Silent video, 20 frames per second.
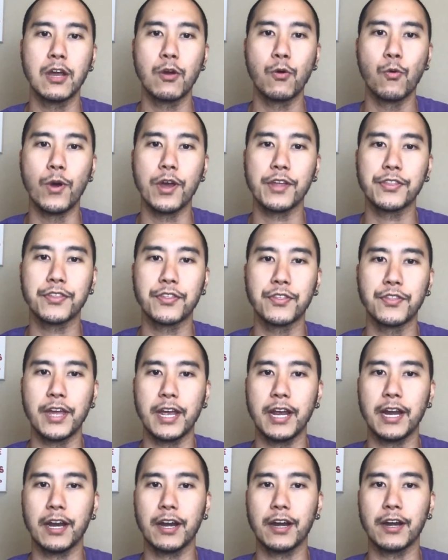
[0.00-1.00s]
with
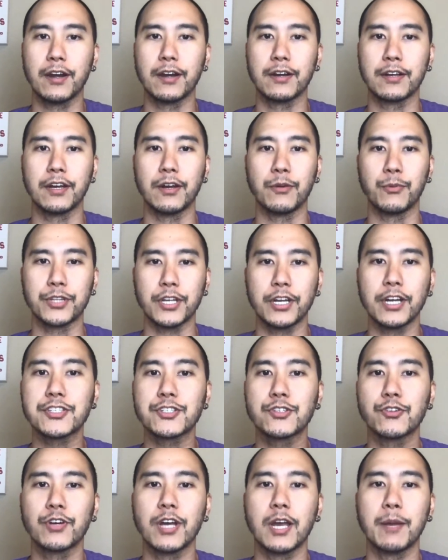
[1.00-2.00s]
their with their
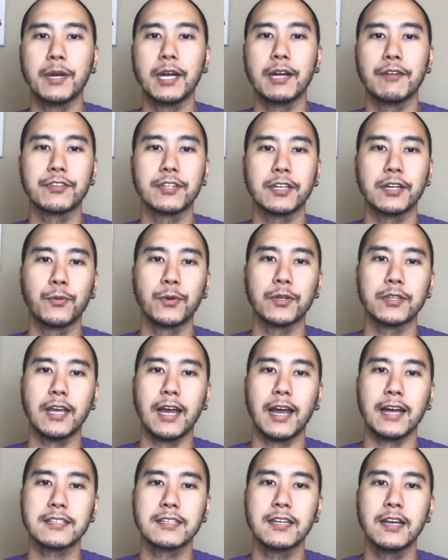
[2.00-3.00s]
Instagram and everything with
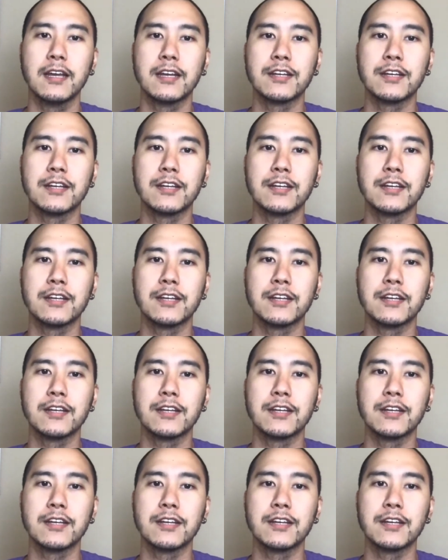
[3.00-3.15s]
that.